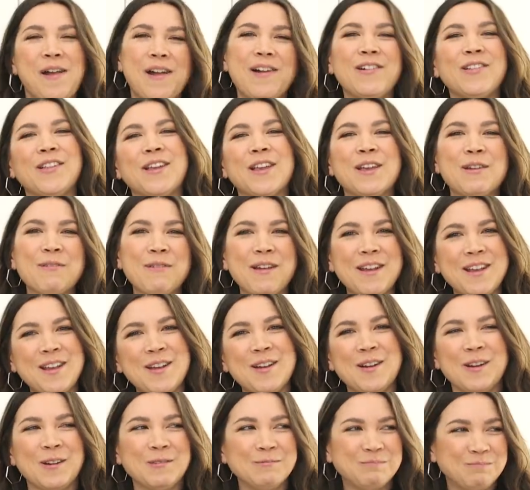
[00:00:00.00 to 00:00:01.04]
I'll link it right
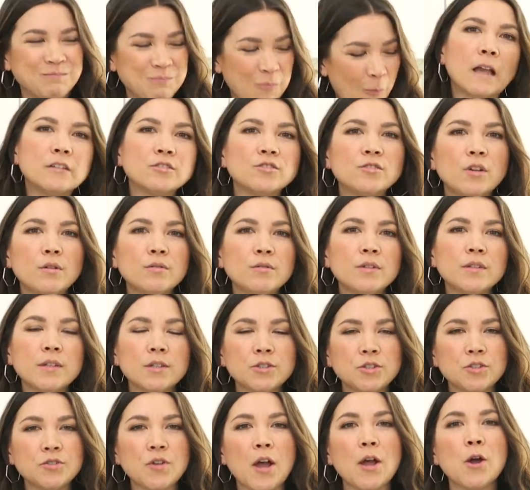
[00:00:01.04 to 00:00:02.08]
here. So
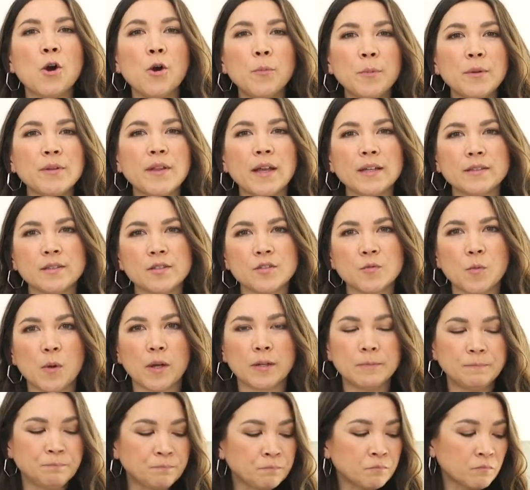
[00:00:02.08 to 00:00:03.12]
delicious, I hope you like this
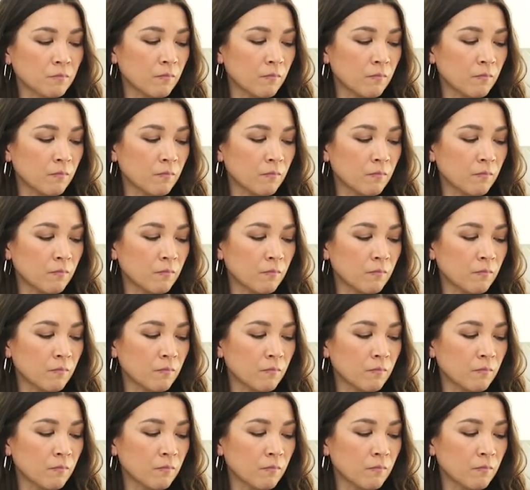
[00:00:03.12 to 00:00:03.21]
one.